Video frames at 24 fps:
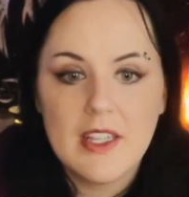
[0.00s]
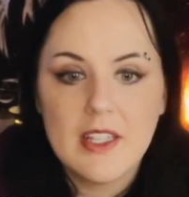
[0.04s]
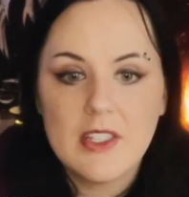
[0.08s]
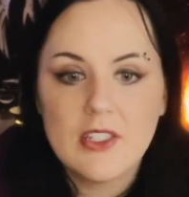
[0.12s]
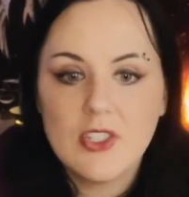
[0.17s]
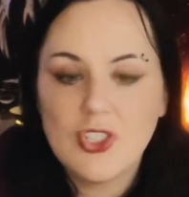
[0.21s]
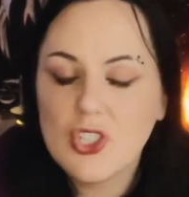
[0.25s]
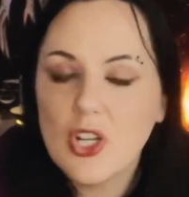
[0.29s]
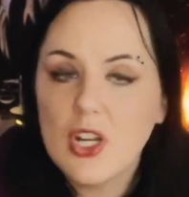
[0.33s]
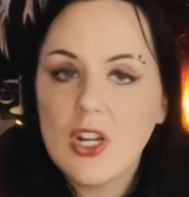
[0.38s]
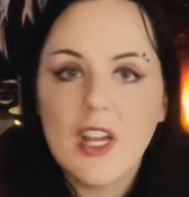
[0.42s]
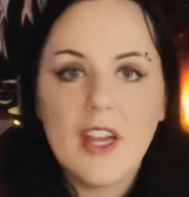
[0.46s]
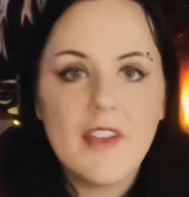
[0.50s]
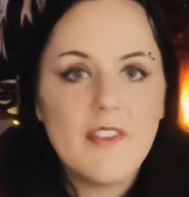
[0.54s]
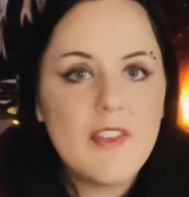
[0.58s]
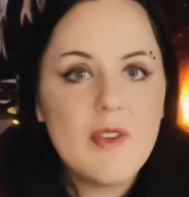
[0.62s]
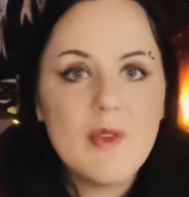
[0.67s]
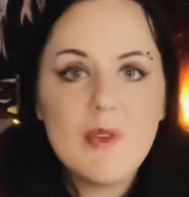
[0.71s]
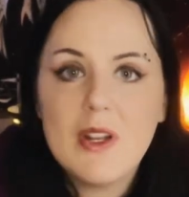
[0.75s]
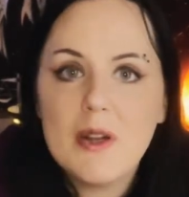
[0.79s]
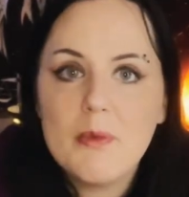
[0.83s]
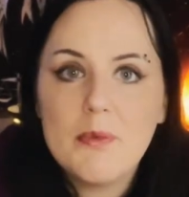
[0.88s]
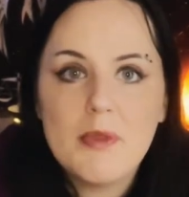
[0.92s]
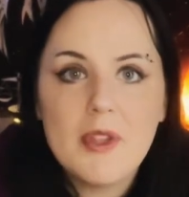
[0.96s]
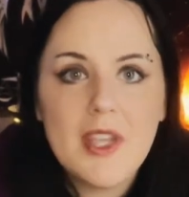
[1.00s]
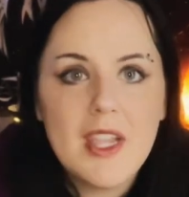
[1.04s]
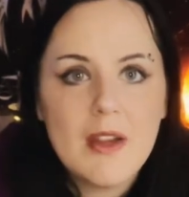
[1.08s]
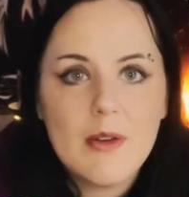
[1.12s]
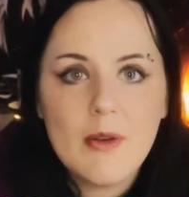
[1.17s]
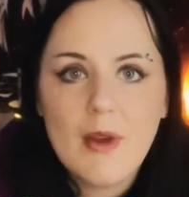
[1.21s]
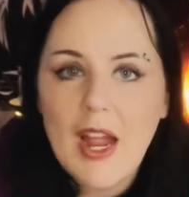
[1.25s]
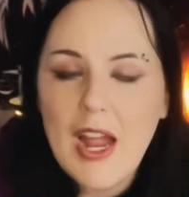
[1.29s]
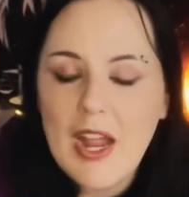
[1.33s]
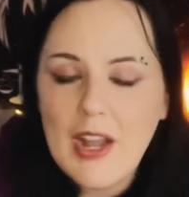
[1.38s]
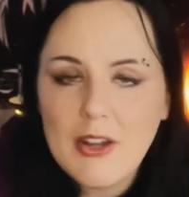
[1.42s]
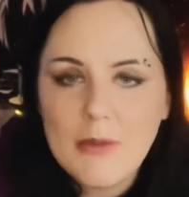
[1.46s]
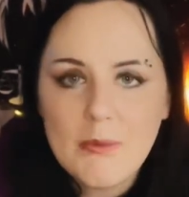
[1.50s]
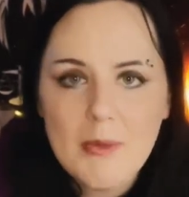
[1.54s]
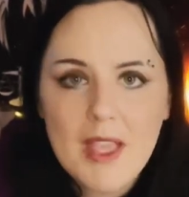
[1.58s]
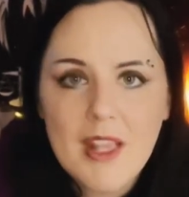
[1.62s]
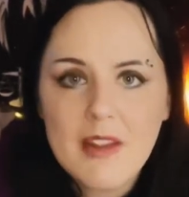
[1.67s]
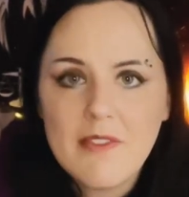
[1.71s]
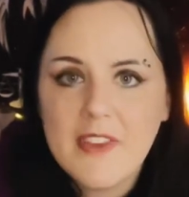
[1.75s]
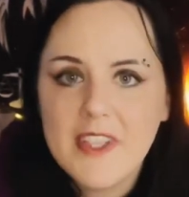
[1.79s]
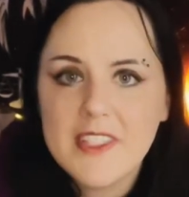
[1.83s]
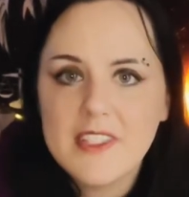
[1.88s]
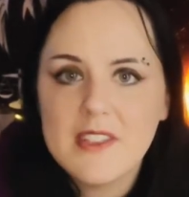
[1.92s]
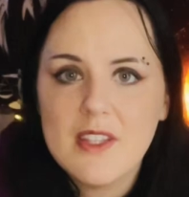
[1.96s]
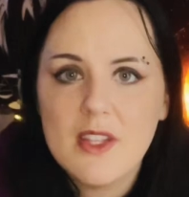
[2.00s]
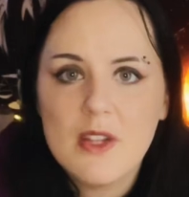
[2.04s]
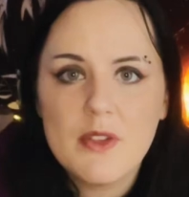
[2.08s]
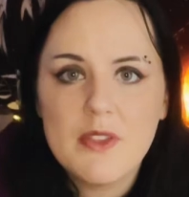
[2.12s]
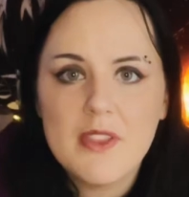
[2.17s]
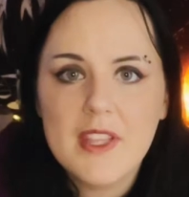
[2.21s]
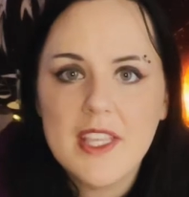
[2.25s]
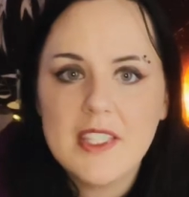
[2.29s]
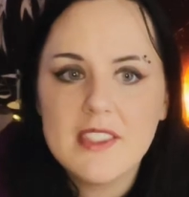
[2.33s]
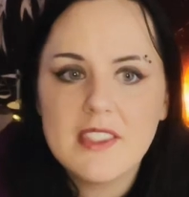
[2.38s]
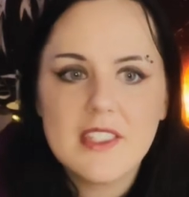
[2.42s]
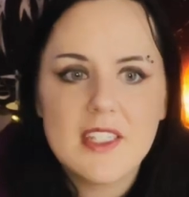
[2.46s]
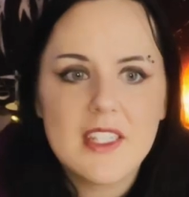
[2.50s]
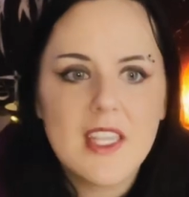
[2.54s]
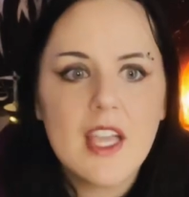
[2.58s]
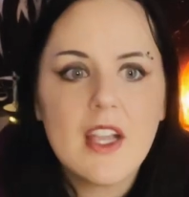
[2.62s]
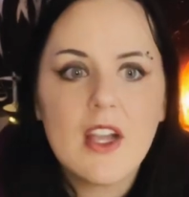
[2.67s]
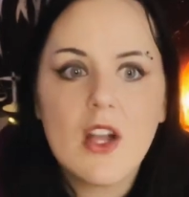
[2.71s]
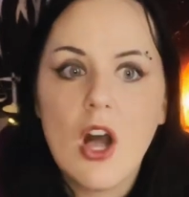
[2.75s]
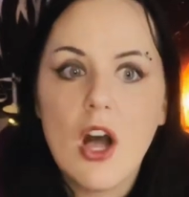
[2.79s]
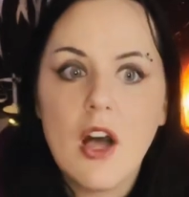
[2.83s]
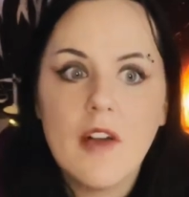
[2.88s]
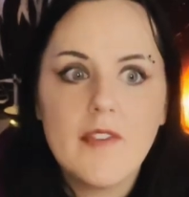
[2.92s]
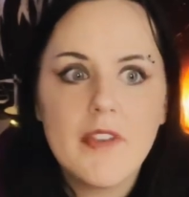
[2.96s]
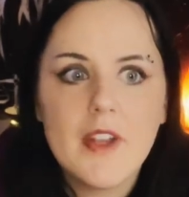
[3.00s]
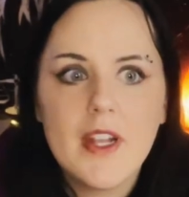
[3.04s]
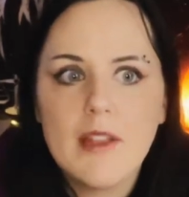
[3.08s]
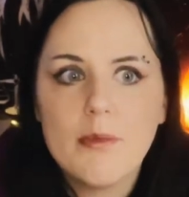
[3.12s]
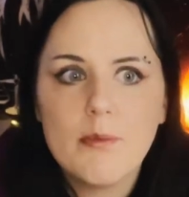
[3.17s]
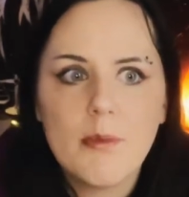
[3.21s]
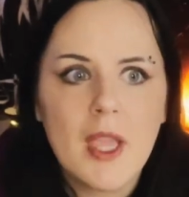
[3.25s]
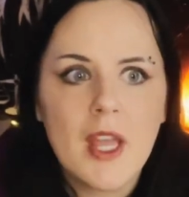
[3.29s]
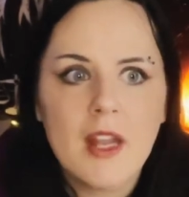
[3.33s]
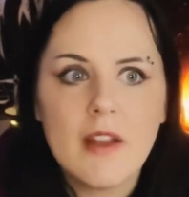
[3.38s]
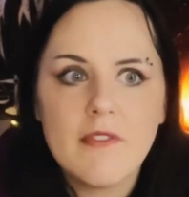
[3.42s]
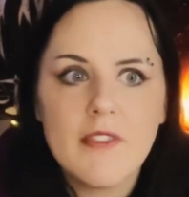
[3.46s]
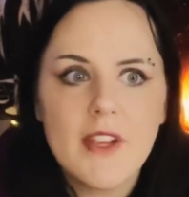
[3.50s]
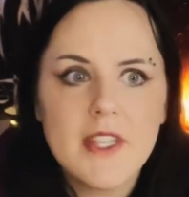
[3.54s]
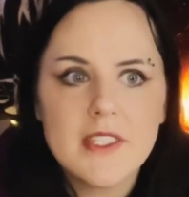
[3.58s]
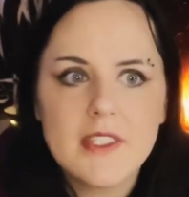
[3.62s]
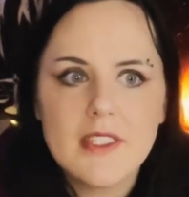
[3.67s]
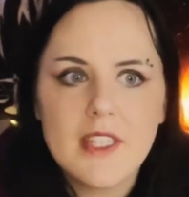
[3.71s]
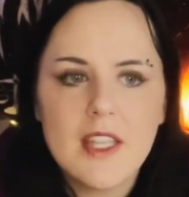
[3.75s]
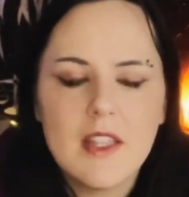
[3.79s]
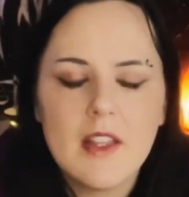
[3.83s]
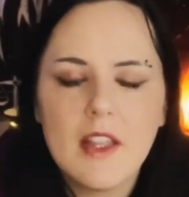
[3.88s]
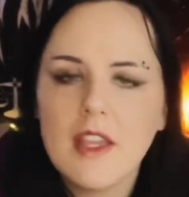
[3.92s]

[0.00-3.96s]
Sure. If you want to play around and manifest little things to get confident in manifesting,